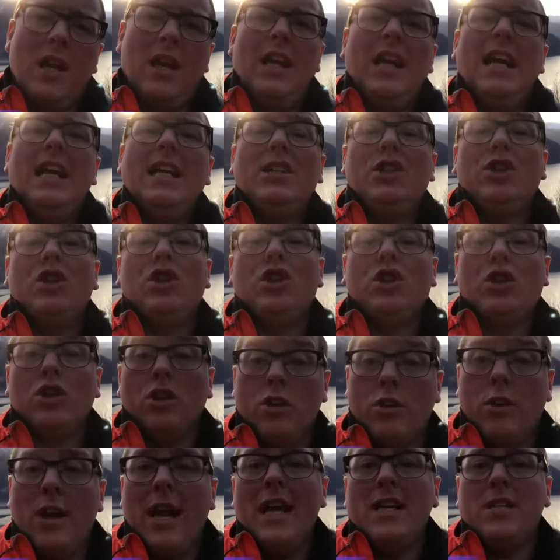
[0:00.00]
it
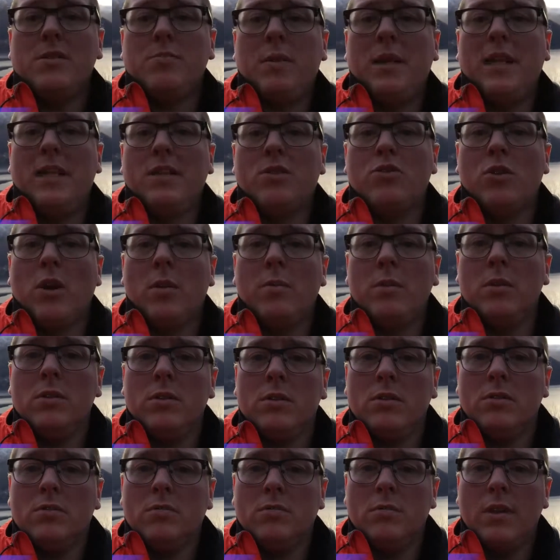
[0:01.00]
sure has been troubled
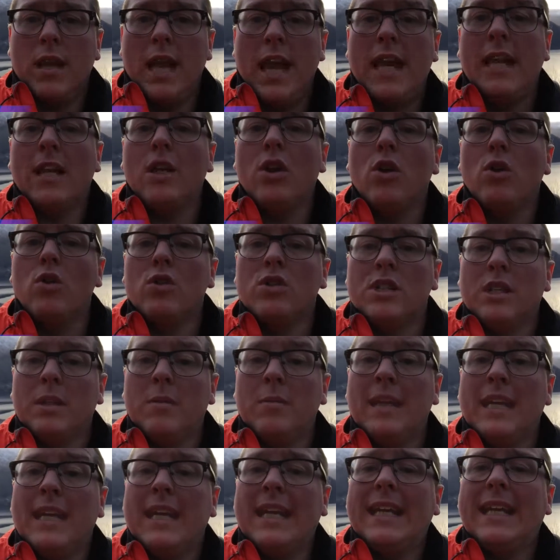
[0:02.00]
and causing me